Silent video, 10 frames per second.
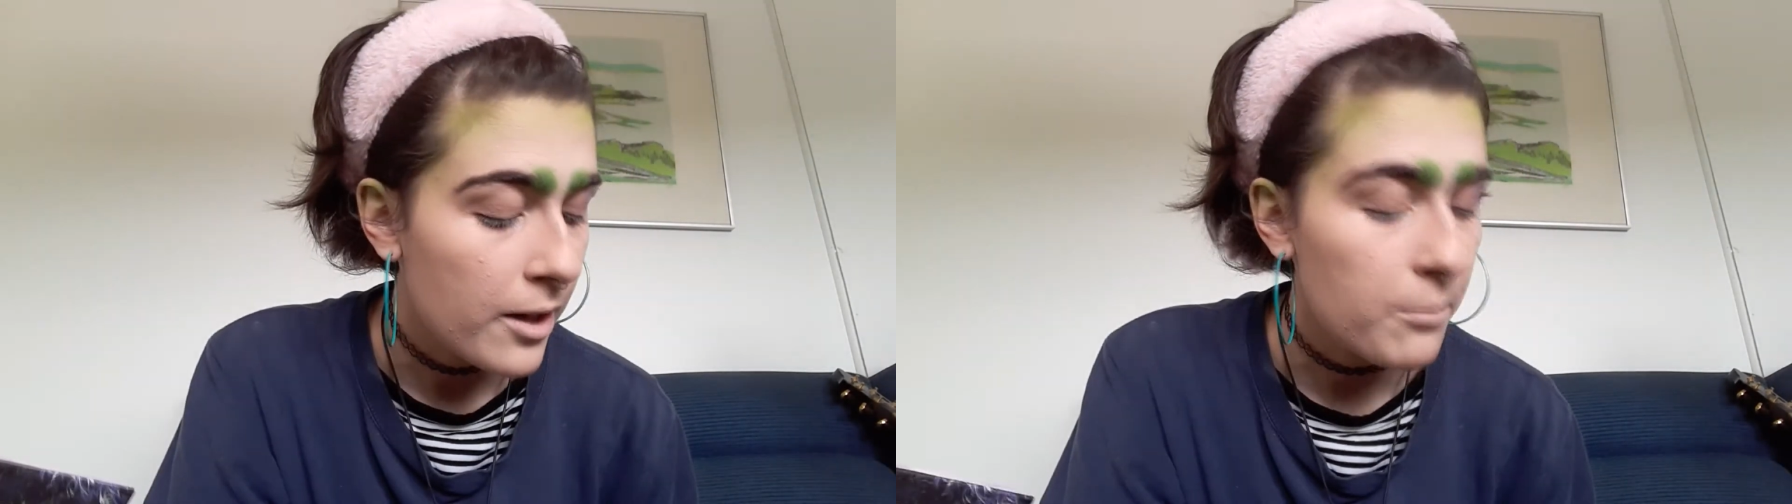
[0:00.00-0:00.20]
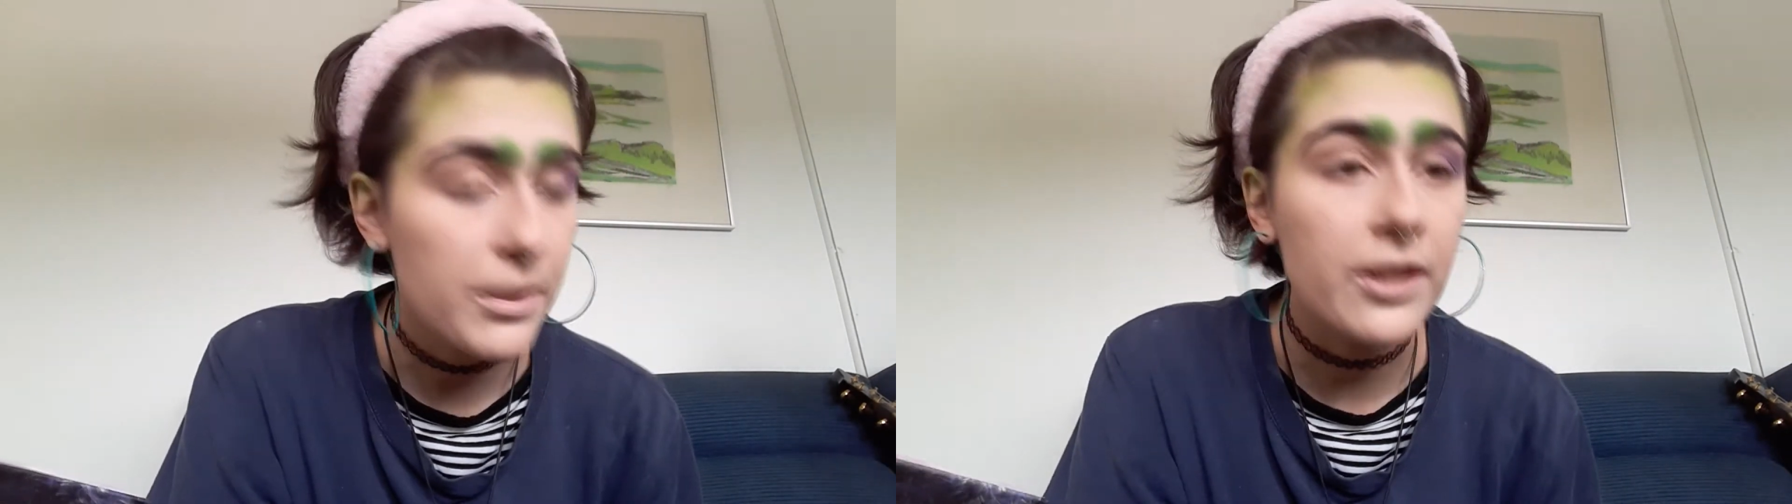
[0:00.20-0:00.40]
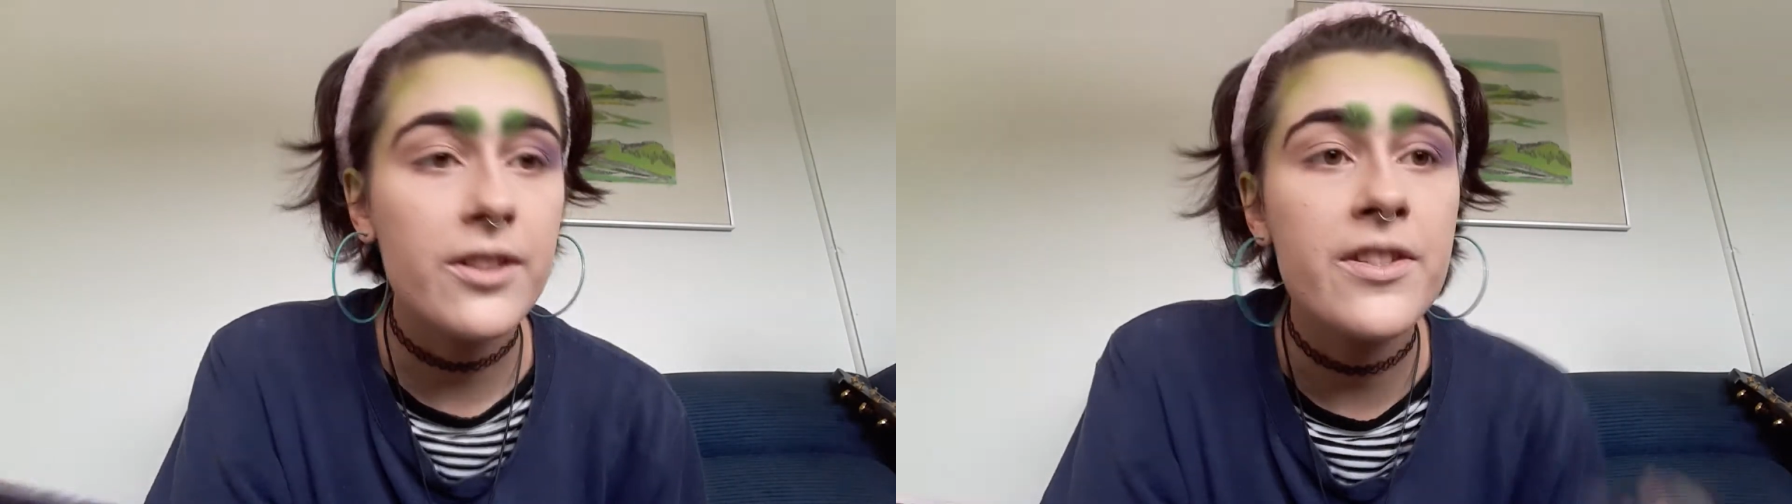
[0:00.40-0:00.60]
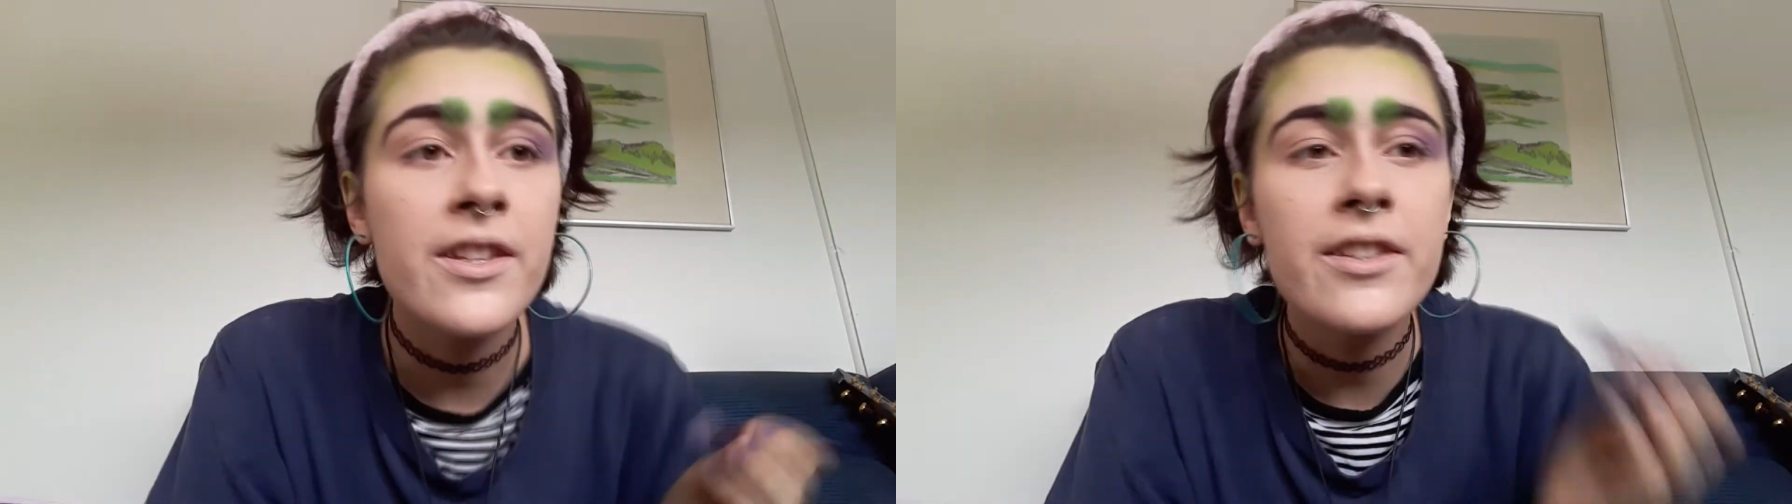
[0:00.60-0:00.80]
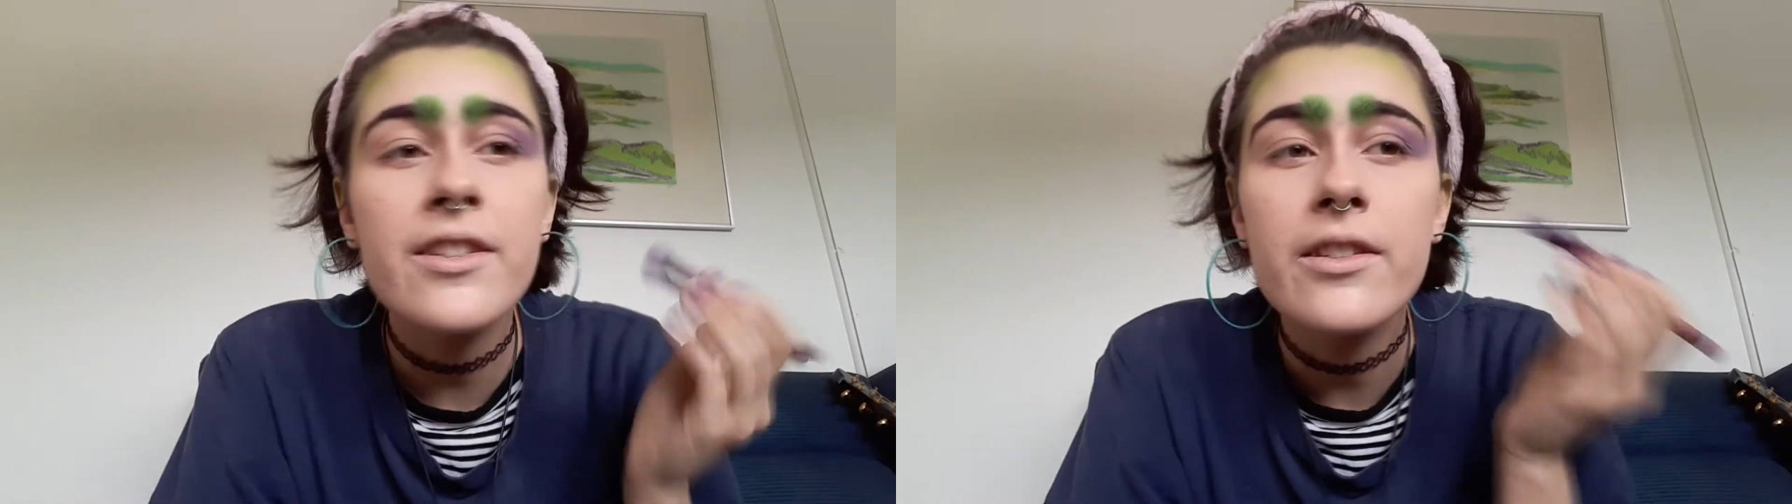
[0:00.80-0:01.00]
because
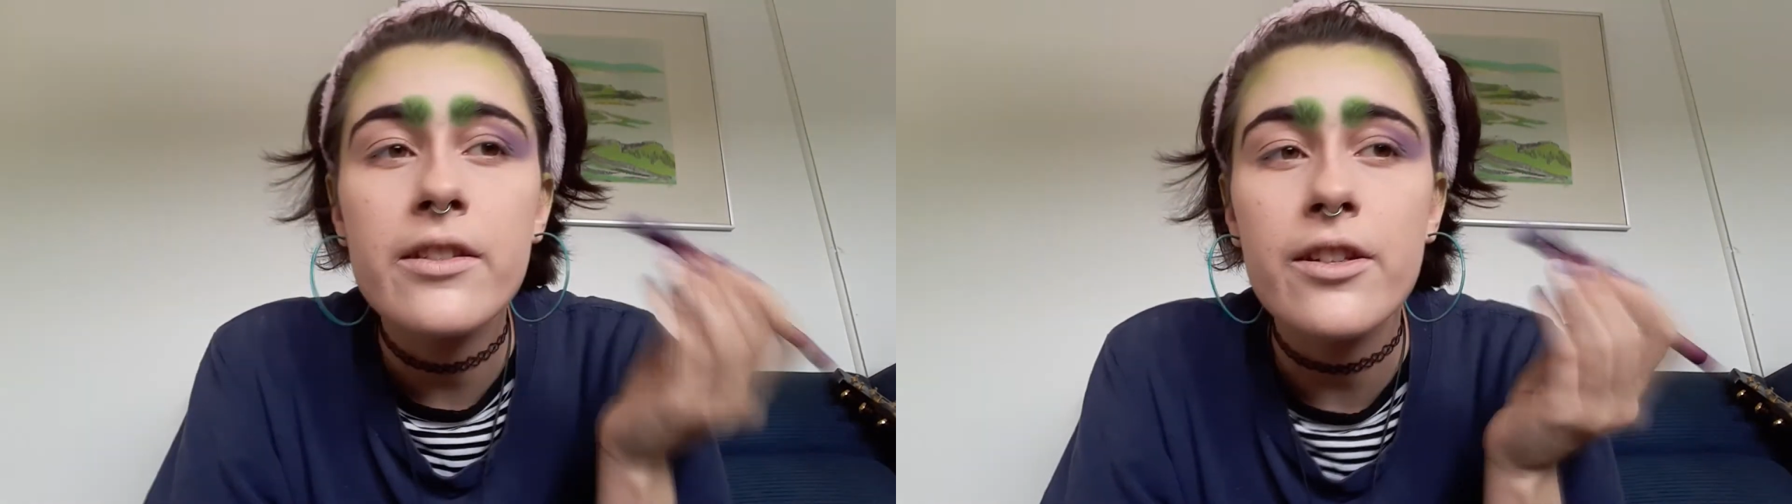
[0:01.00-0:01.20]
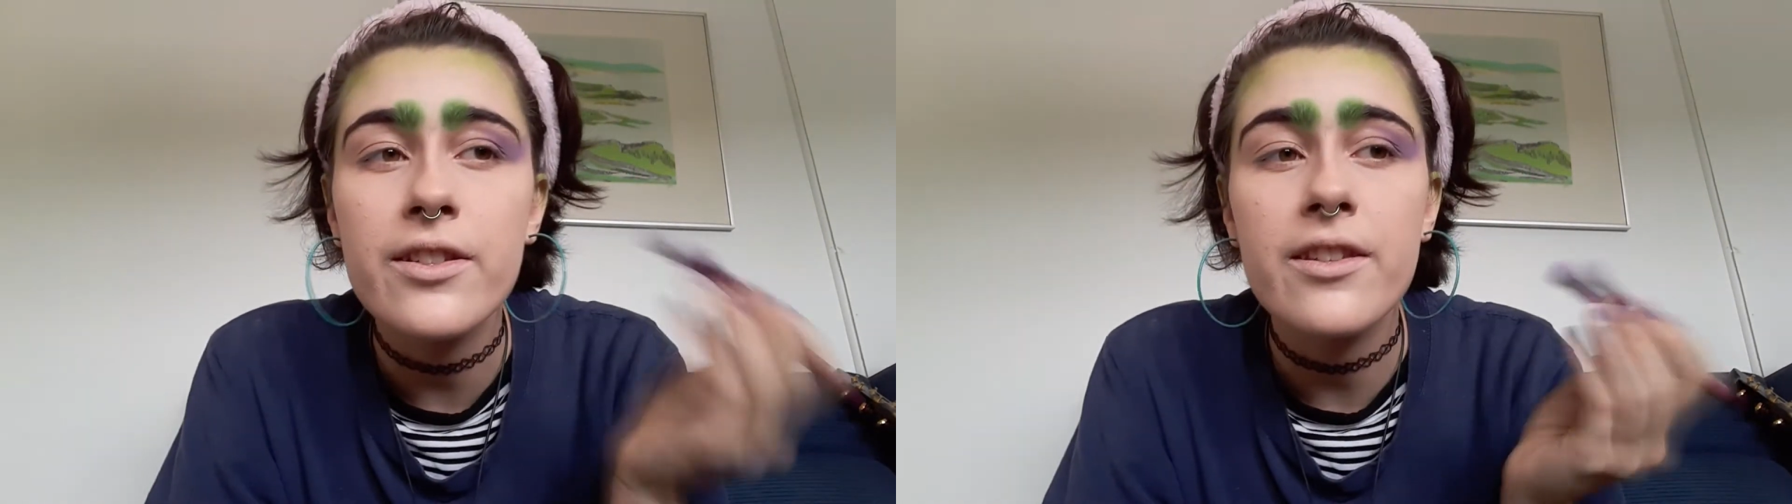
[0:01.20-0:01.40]
this is just